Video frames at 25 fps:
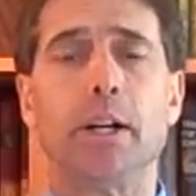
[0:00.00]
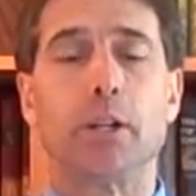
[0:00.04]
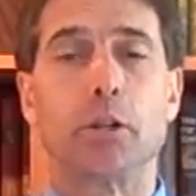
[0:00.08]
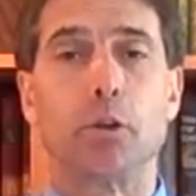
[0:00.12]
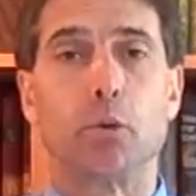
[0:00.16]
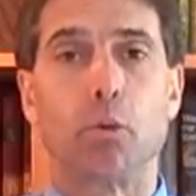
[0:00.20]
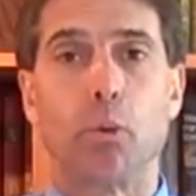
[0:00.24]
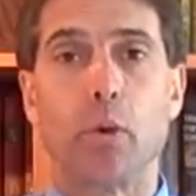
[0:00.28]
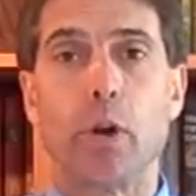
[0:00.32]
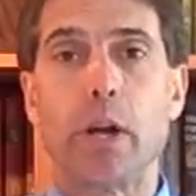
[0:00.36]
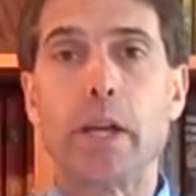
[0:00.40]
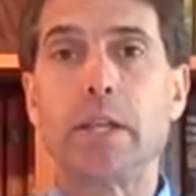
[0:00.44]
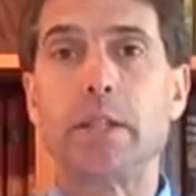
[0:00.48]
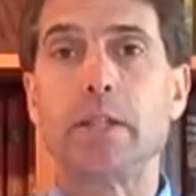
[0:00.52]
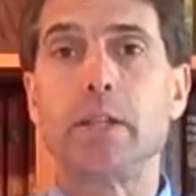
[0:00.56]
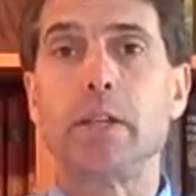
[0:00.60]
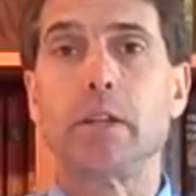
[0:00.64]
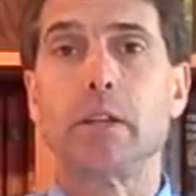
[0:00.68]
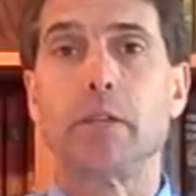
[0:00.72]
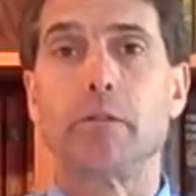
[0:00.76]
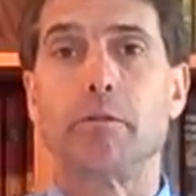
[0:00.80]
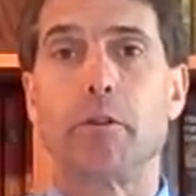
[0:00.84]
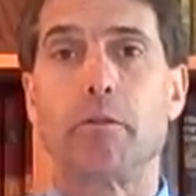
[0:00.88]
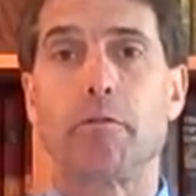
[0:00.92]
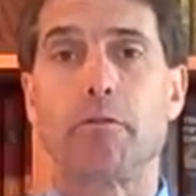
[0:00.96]
a great
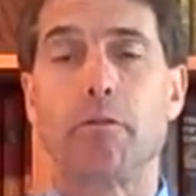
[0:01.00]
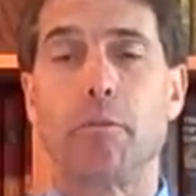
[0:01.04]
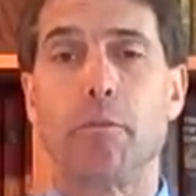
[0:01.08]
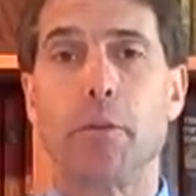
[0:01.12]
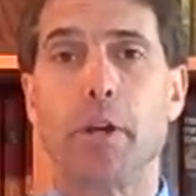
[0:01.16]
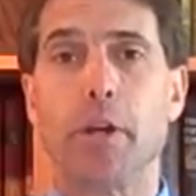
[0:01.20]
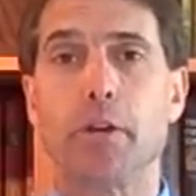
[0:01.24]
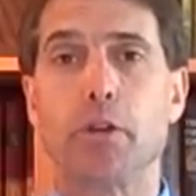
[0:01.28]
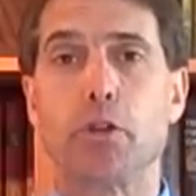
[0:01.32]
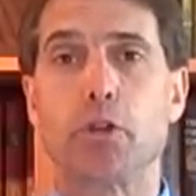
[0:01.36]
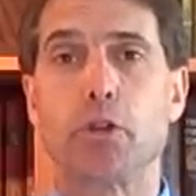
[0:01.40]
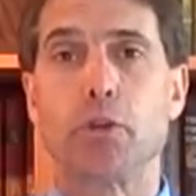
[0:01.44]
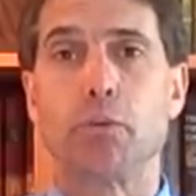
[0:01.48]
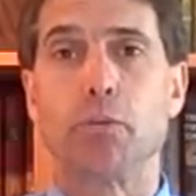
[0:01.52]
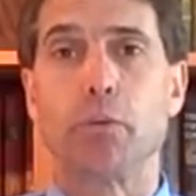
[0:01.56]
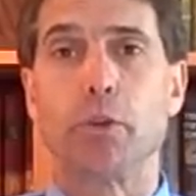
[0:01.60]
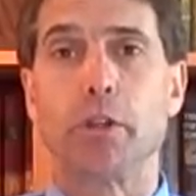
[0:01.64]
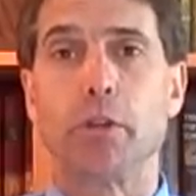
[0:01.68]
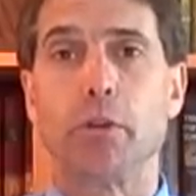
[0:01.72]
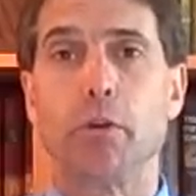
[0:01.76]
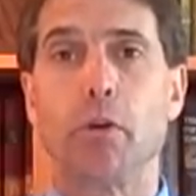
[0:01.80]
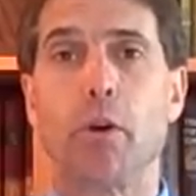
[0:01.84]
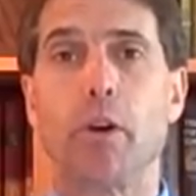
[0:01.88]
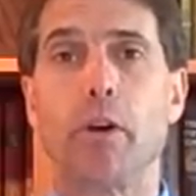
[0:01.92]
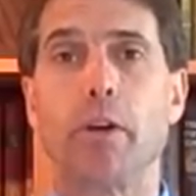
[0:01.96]
deal of information
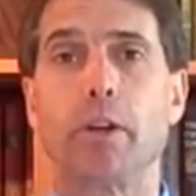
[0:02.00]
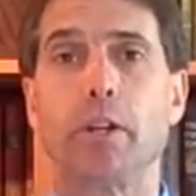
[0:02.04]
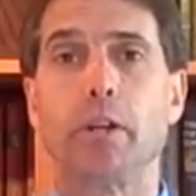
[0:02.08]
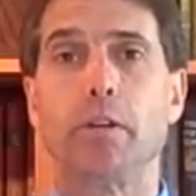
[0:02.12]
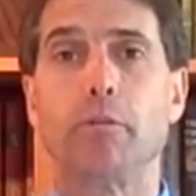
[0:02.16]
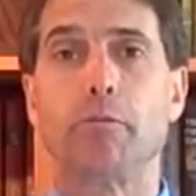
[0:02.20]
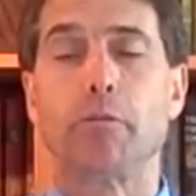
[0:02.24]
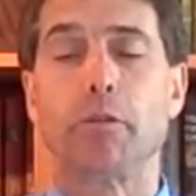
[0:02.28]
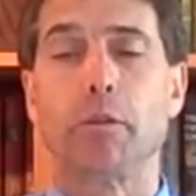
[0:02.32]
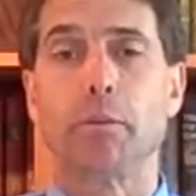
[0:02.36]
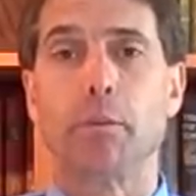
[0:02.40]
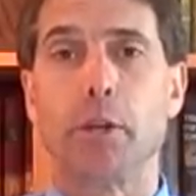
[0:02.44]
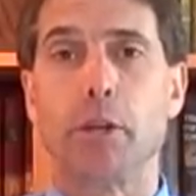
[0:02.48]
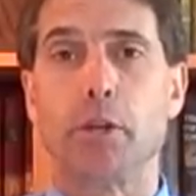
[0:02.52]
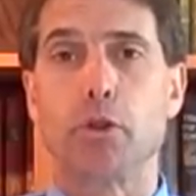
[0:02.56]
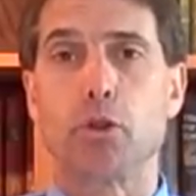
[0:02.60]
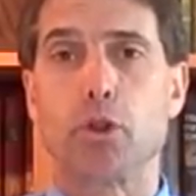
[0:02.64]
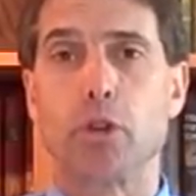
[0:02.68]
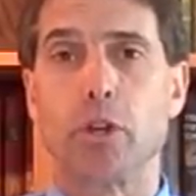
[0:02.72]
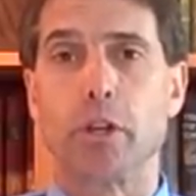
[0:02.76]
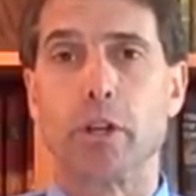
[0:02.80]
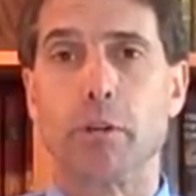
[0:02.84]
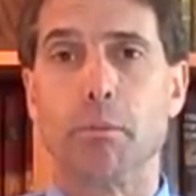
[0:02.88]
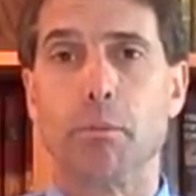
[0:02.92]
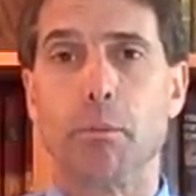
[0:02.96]
regarding
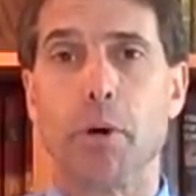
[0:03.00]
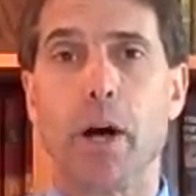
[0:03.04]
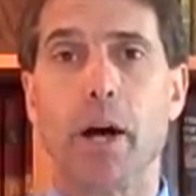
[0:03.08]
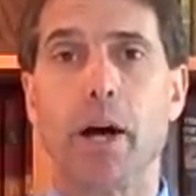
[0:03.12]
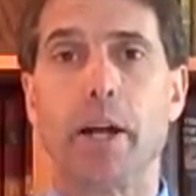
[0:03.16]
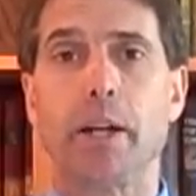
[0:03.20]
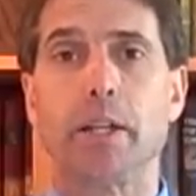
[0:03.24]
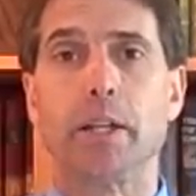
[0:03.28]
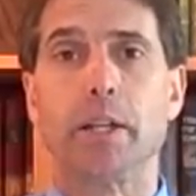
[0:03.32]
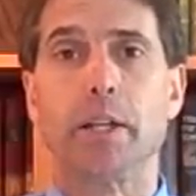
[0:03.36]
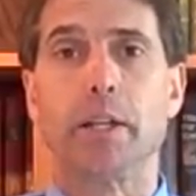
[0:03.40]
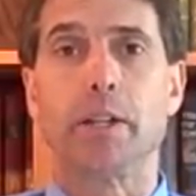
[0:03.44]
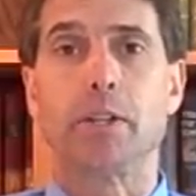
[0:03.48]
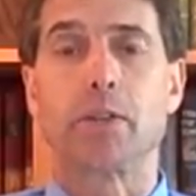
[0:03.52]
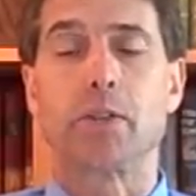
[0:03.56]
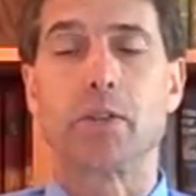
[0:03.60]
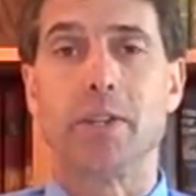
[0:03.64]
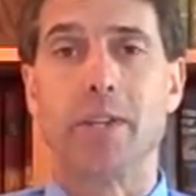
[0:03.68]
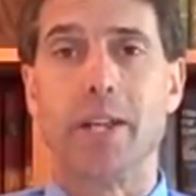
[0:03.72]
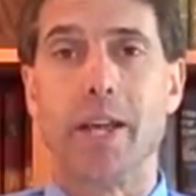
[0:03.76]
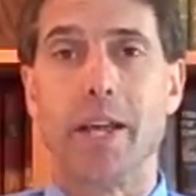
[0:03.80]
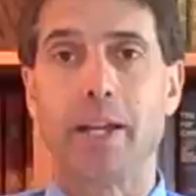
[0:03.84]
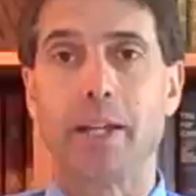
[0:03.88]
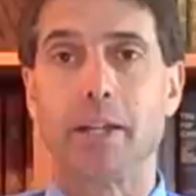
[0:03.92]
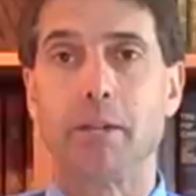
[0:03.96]
inflammation in the body and its
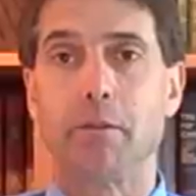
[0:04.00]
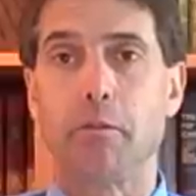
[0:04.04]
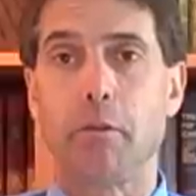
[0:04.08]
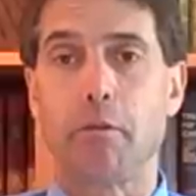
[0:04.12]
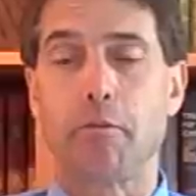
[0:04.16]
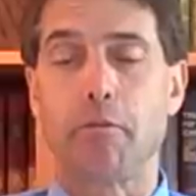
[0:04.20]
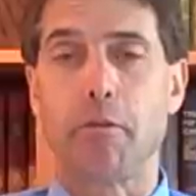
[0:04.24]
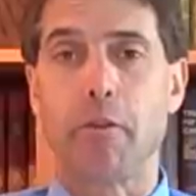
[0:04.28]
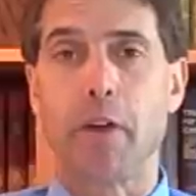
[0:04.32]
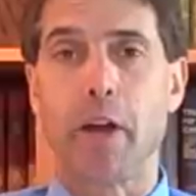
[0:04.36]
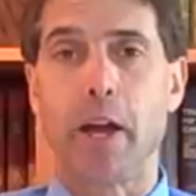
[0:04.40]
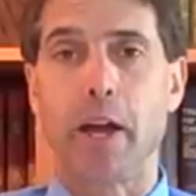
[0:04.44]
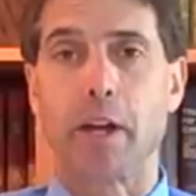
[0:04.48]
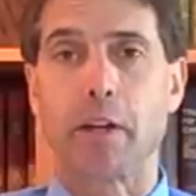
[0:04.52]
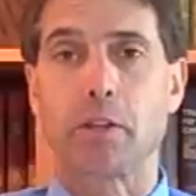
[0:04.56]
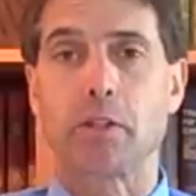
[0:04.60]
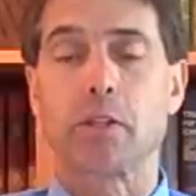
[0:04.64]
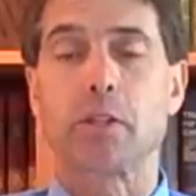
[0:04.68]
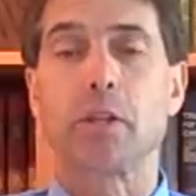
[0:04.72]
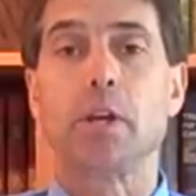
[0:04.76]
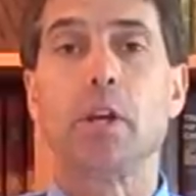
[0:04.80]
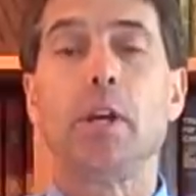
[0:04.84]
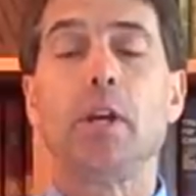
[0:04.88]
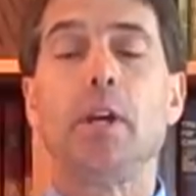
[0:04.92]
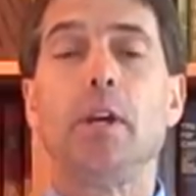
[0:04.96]
negative
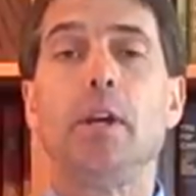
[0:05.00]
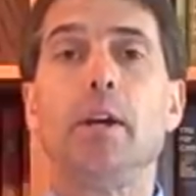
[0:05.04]
effects.